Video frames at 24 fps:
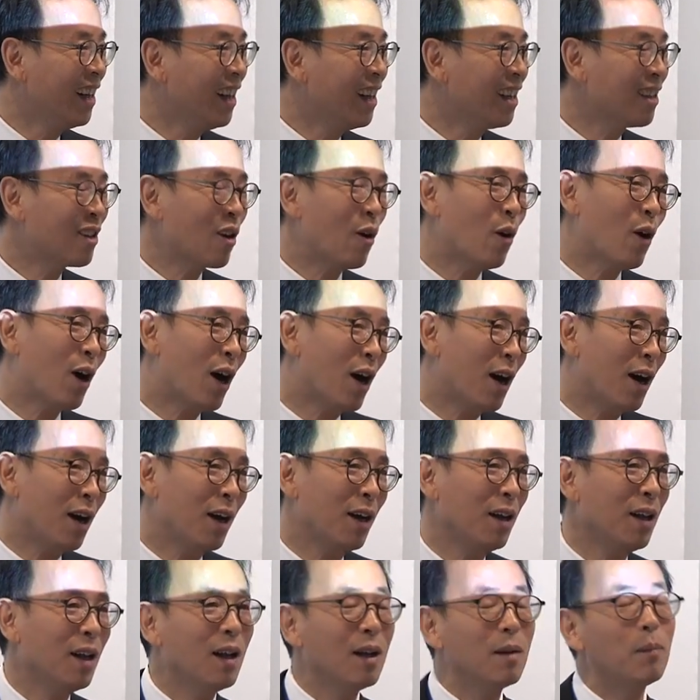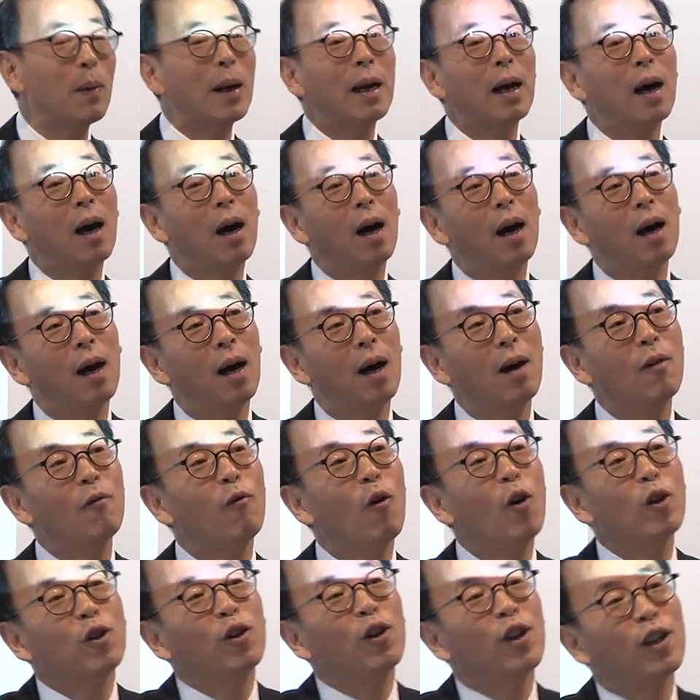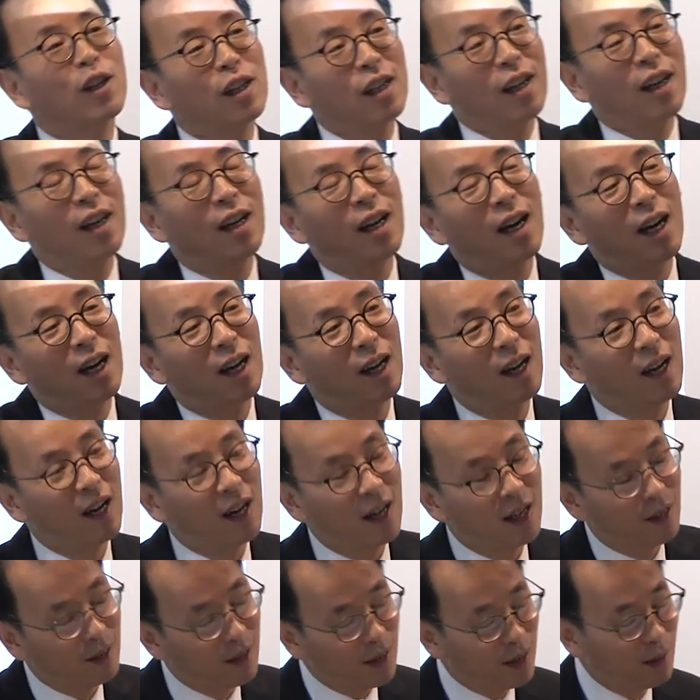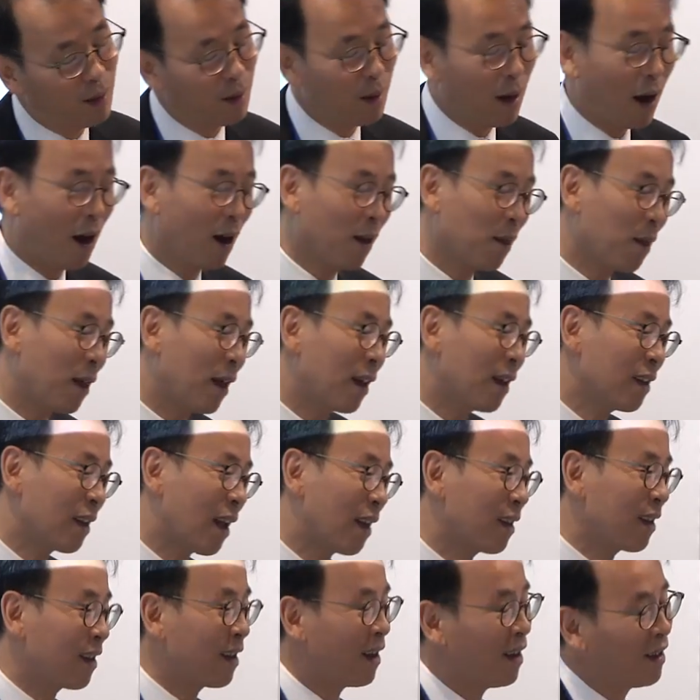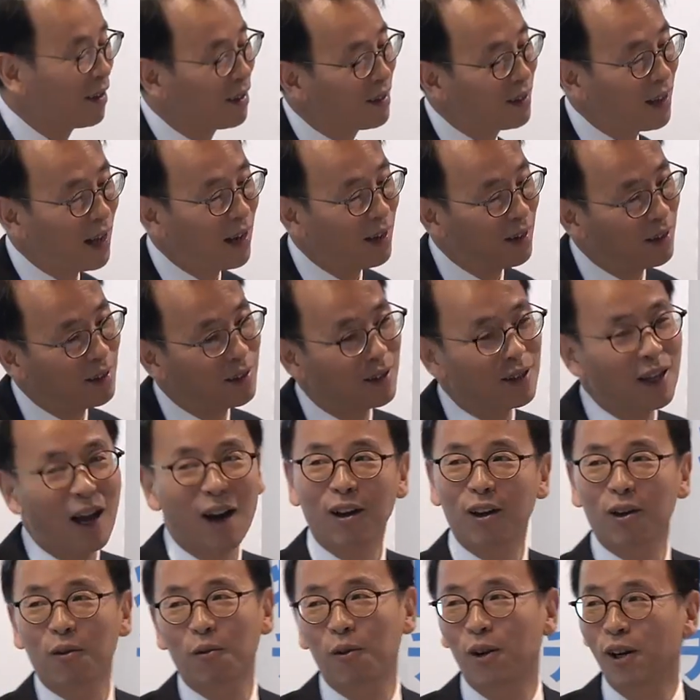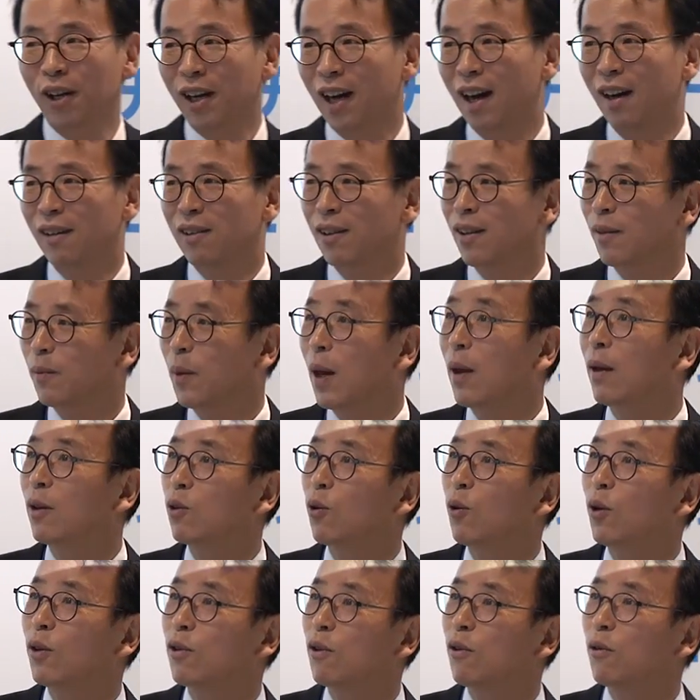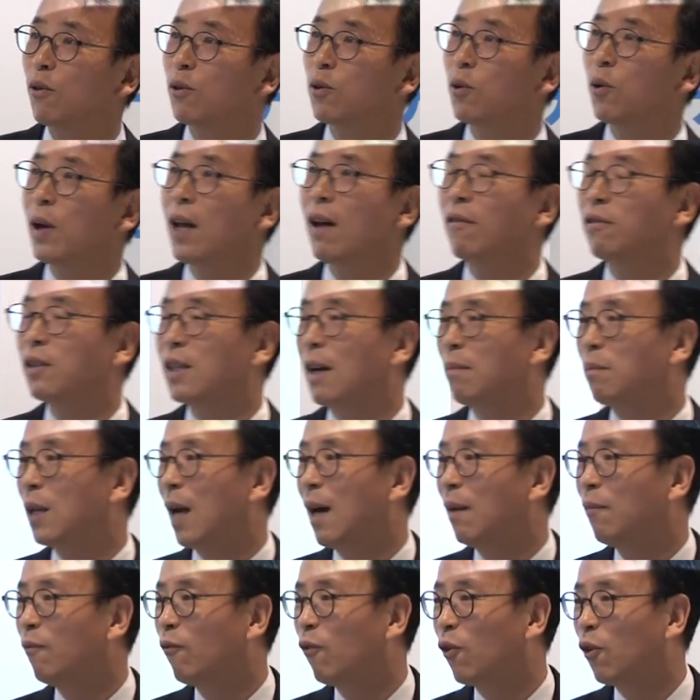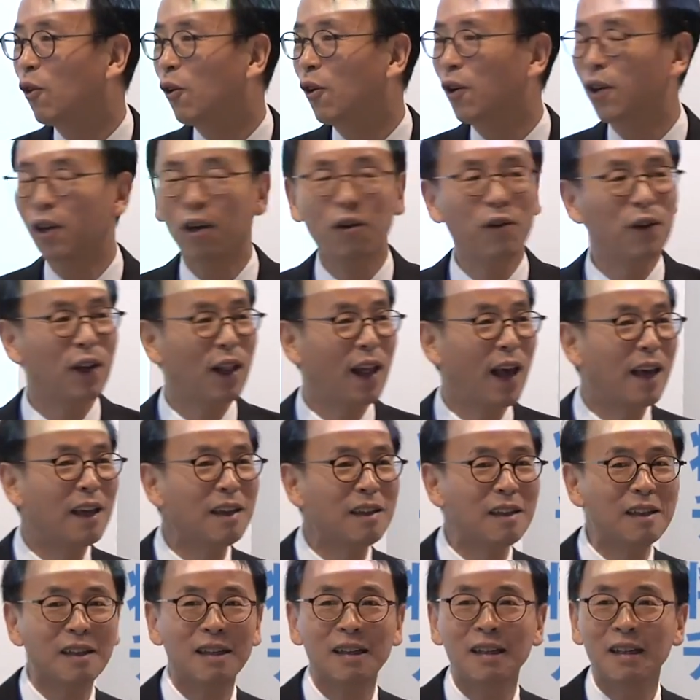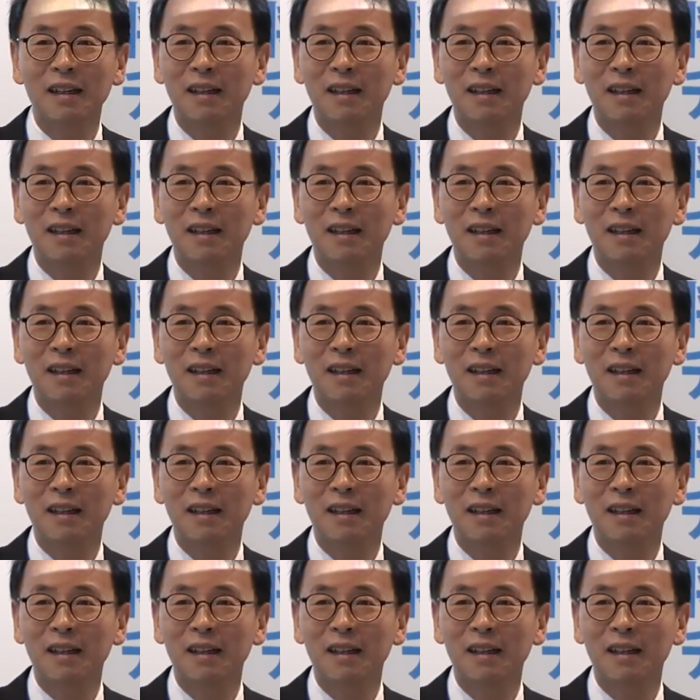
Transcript: So, but unfortunately, I think that is not going to work out. Do we have some time for Q&As?